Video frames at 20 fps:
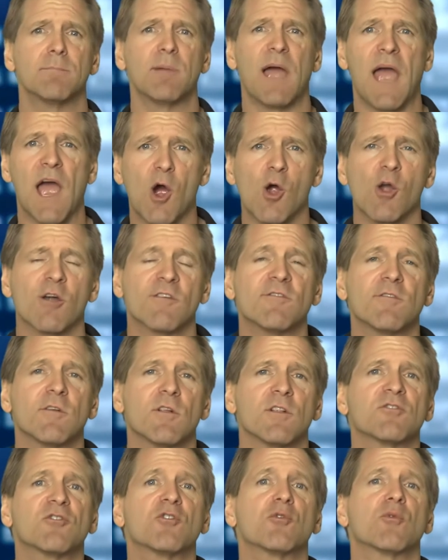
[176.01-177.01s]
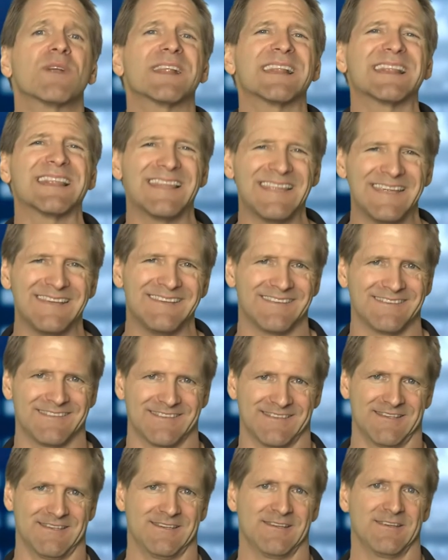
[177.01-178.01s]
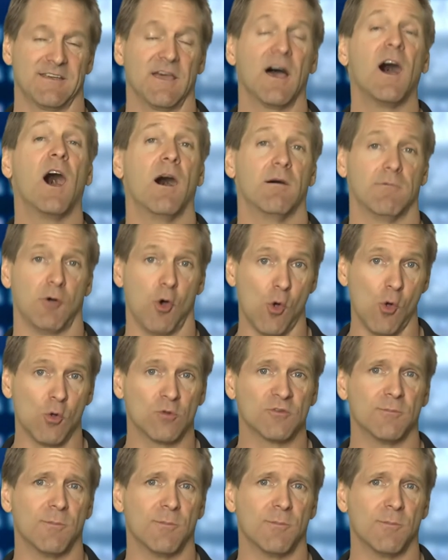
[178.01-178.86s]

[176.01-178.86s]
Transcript: powerful to release old